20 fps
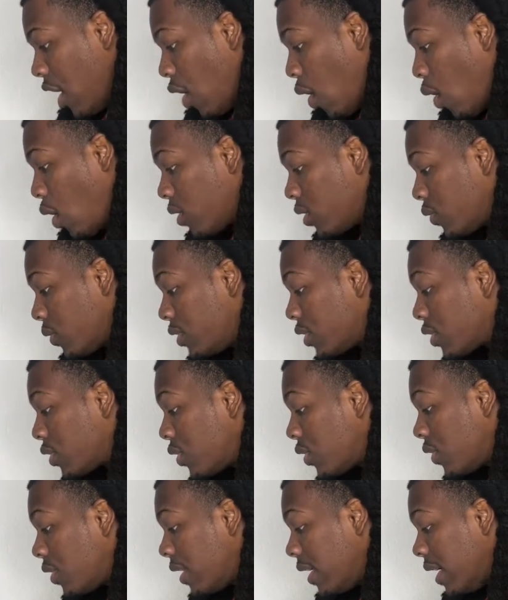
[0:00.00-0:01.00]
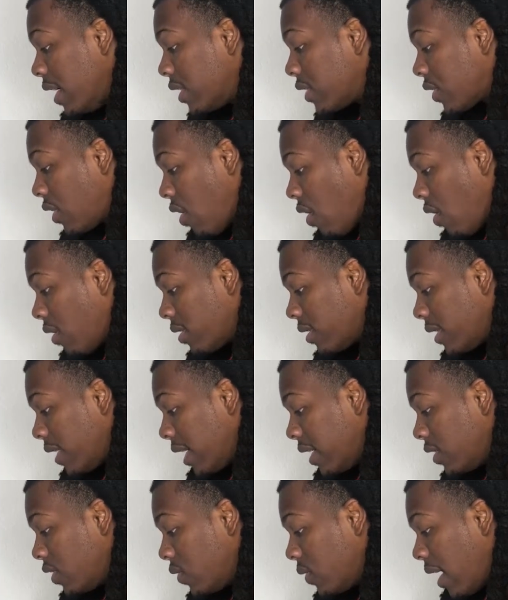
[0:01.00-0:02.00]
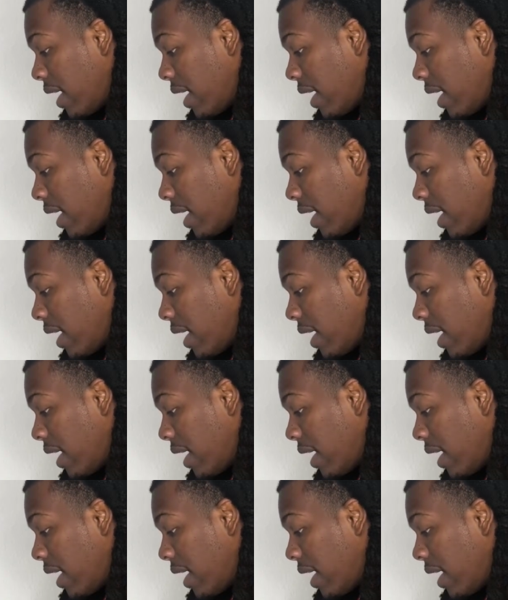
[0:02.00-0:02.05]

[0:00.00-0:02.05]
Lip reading: order to ensure these cards get to